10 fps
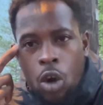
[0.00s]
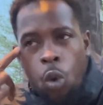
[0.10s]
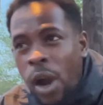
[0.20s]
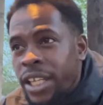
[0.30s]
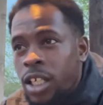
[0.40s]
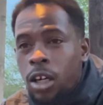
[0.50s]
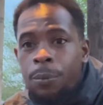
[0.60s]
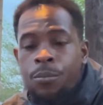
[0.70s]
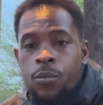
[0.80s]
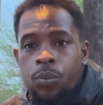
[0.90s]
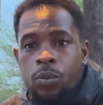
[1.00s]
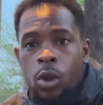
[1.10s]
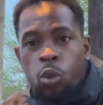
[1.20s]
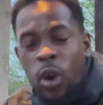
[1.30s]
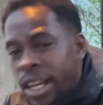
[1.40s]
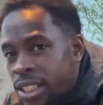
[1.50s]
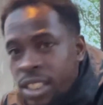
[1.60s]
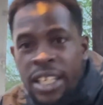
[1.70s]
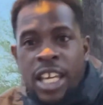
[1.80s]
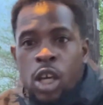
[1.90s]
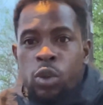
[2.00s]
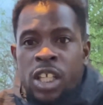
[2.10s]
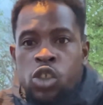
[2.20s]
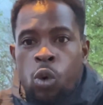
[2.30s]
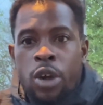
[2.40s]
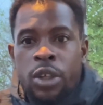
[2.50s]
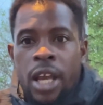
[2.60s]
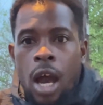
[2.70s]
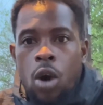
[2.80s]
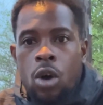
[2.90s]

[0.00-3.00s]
Wake up ready to kill this workout.